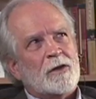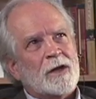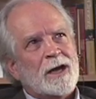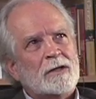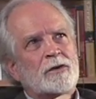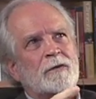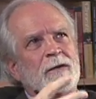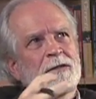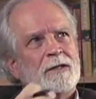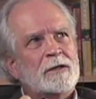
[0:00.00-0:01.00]
kinds of
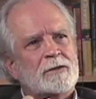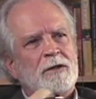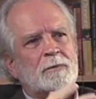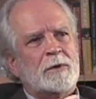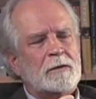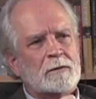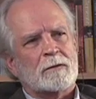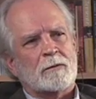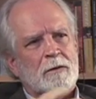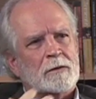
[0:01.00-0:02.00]
intense
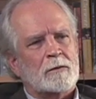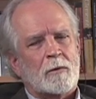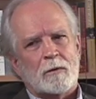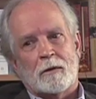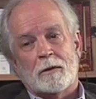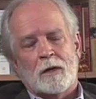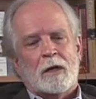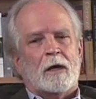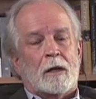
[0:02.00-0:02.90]
experiences, whether it's war,